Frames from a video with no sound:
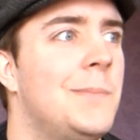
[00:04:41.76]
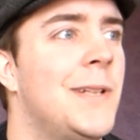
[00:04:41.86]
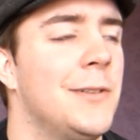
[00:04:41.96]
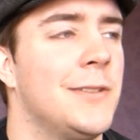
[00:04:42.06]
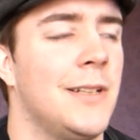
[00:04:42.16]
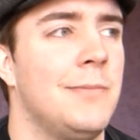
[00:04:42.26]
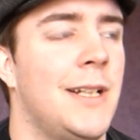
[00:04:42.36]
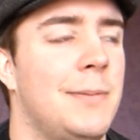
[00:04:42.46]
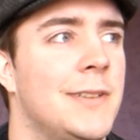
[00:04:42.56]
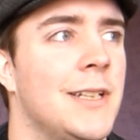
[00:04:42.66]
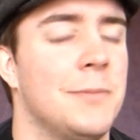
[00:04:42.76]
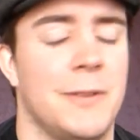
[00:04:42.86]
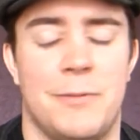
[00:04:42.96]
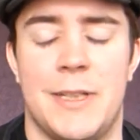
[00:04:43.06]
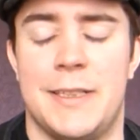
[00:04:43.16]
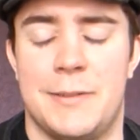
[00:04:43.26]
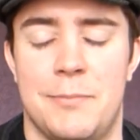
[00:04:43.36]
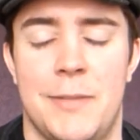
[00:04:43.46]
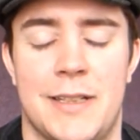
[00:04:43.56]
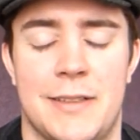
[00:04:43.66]
But there was some episode with
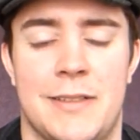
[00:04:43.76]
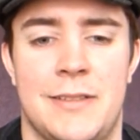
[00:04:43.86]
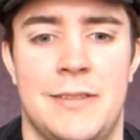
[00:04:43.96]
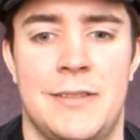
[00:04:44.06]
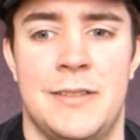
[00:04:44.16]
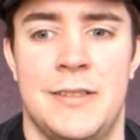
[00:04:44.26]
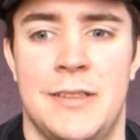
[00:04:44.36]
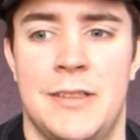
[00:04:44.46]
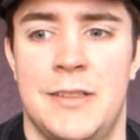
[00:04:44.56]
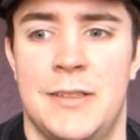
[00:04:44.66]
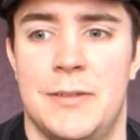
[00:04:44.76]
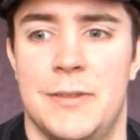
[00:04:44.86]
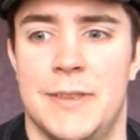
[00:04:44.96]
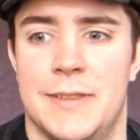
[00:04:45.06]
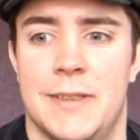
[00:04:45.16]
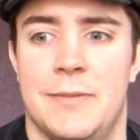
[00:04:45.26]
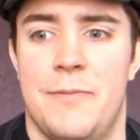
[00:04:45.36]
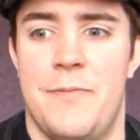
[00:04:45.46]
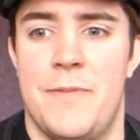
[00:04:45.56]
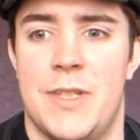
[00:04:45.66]
Reese mixed, what is it?
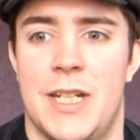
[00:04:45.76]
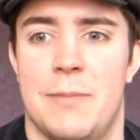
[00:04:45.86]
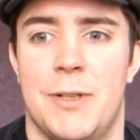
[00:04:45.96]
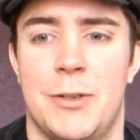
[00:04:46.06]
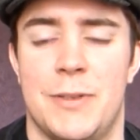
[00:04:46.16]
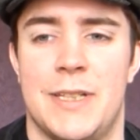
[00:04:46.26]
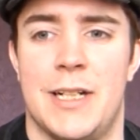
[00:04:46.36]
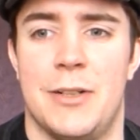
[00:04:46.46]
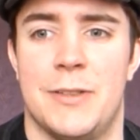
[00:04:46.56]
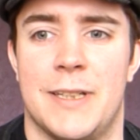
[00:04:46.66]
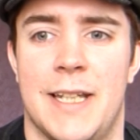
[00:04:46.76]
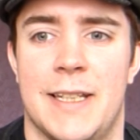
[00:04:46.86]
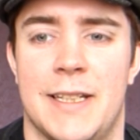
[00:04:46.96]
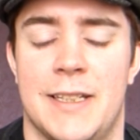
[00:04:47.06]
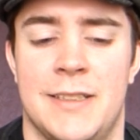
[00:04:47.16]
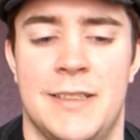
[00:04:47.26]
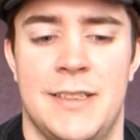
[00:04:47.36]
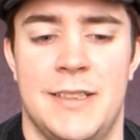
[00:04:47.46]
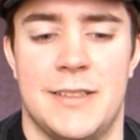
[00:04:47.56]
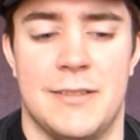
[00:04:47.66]
Yeah, blue and yellow together.
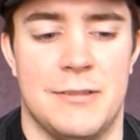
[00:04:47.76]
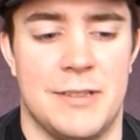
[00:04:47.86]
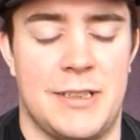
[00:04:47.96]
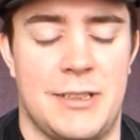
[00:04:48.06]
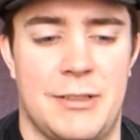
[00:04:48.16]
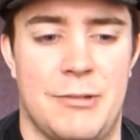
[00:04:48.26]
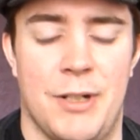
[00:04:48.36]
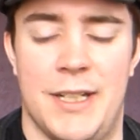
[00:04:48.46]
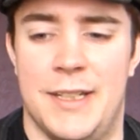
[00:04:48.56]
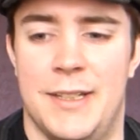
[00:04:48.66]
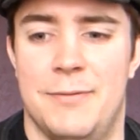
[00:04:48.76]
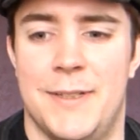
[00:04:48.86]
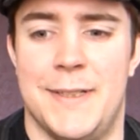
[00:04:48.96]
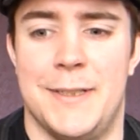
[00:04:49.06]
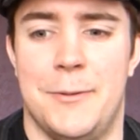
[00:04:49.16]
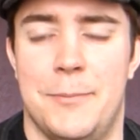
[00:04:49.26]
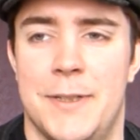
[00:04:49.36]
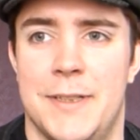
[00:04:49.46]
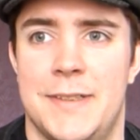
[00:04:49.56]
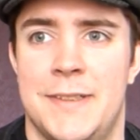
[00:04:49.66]
There was a green in the vial,
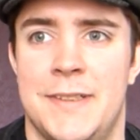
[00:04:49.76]
but